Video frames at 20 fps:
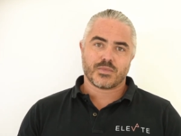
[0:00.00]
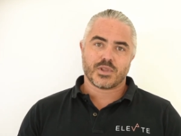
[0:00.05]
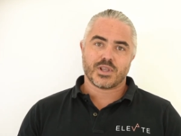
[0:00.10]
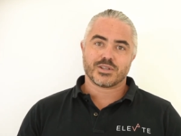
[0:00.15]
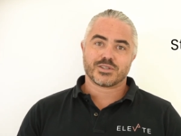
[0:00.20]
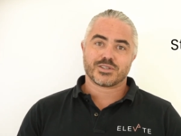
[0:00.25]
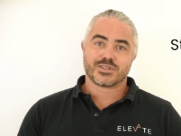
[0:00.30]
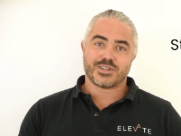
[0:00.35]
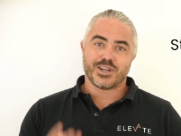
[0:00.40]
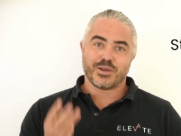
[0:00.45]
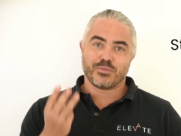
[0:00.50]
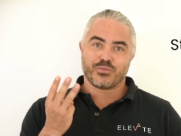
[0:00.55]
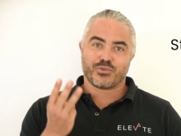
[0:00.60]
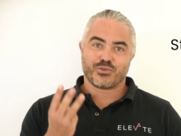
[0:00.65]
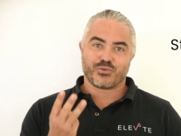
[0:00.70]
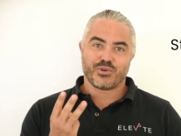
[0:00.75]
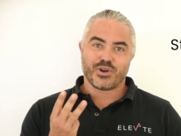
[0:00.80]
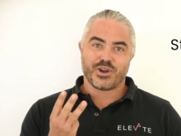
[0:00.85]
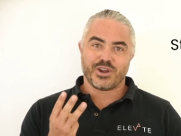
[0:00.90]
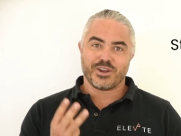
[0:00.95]
Step
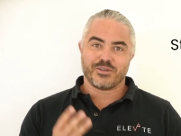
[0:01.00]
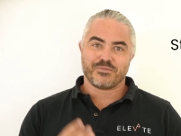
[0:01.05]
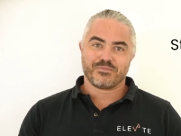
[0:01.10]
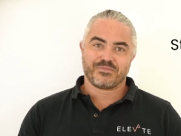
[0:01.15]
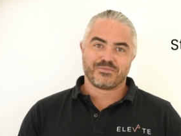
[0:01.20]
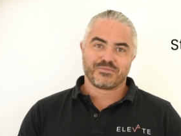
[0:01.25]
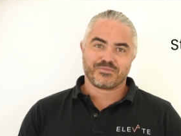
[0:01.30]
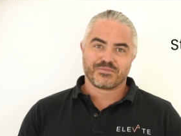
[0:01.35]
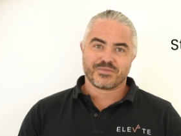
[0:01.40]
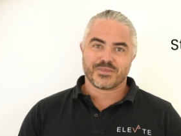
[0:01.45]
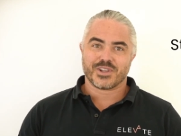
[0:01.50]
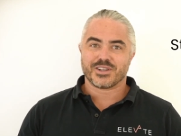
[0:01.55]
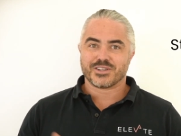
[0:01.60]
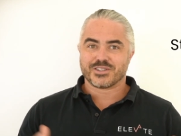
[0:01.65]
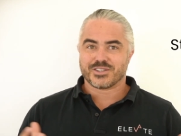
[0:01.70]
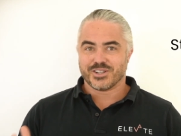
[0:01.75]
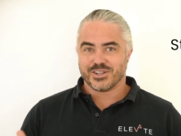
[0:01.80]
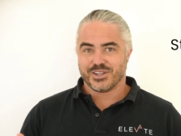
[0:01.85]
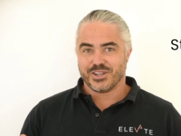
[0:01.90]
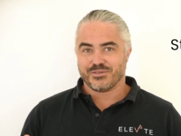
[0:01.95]
3,
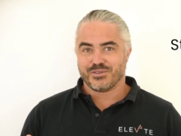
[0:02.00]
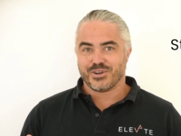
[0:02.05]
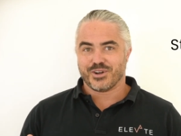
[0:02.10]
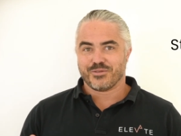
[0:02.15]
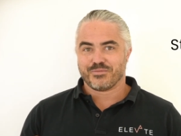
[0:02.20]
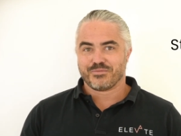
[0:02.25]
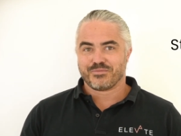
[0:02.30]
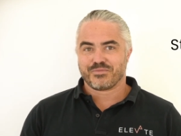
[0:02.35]
deliver.